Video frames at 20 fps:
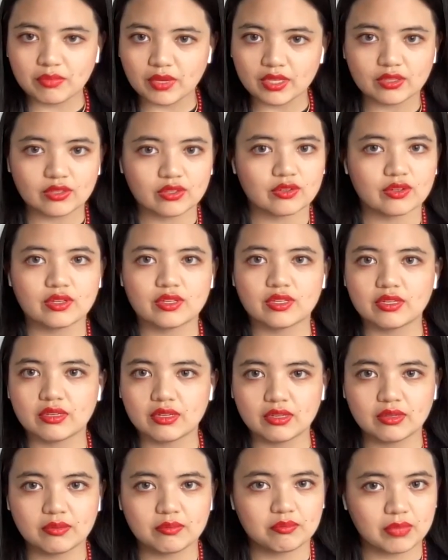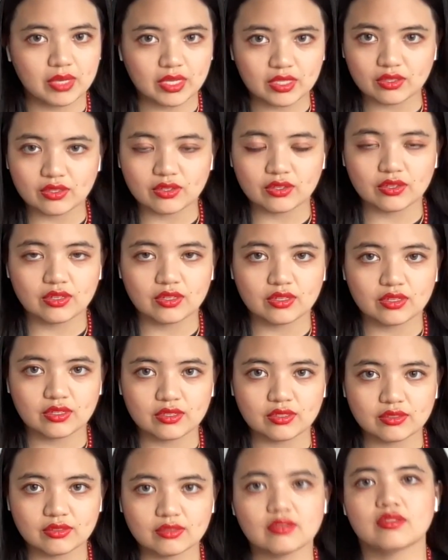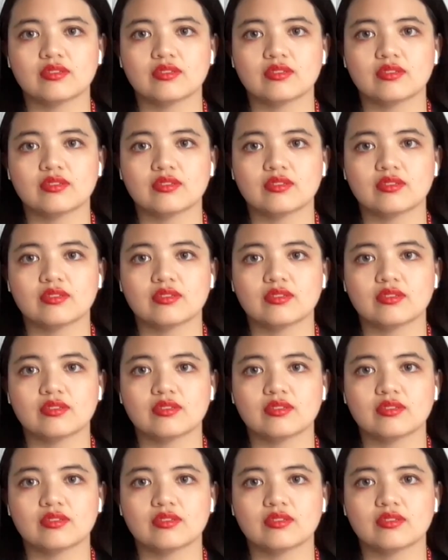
better and better